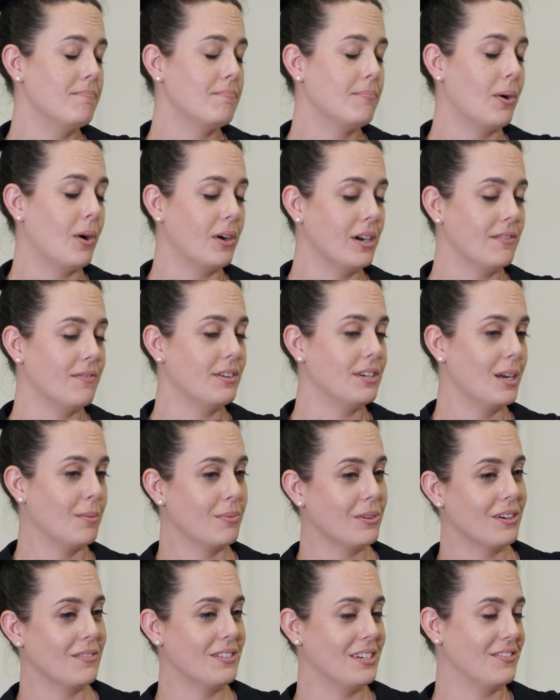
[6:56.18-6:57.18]
part of a
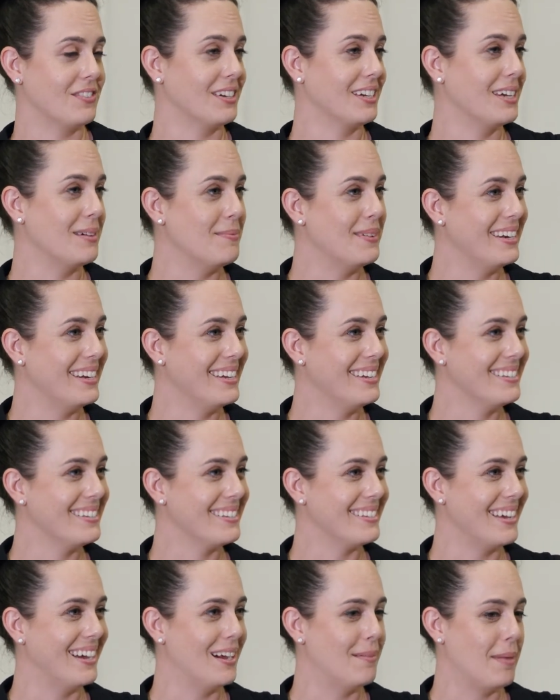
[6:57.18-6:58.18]
number of different
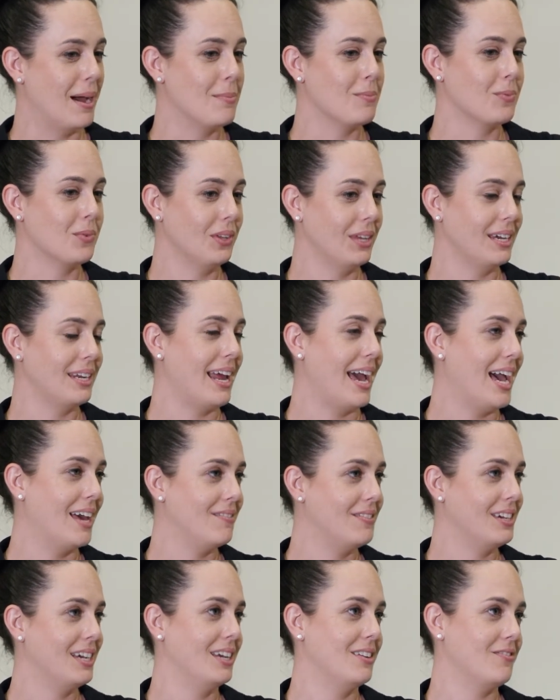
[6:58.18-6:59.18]
committees. I'm really an
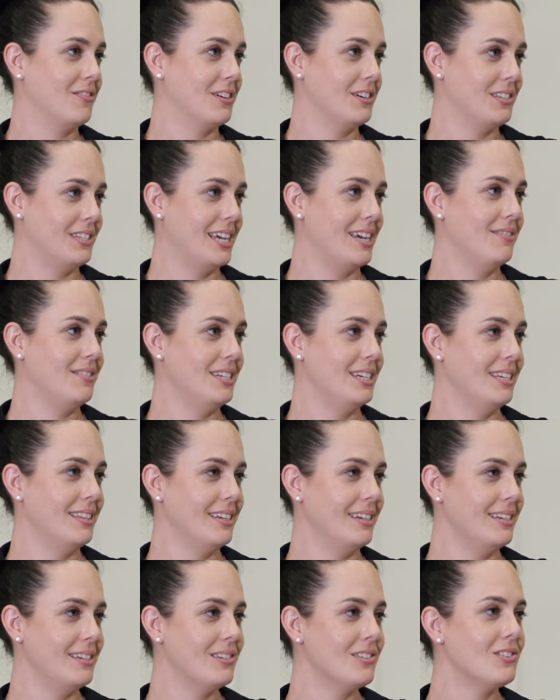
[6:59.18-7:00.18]
advocate for safety in the
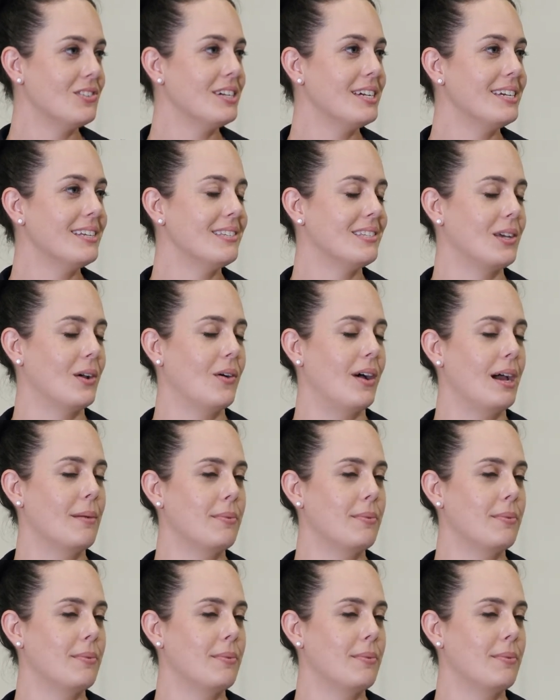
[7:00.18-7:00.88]
industry, so I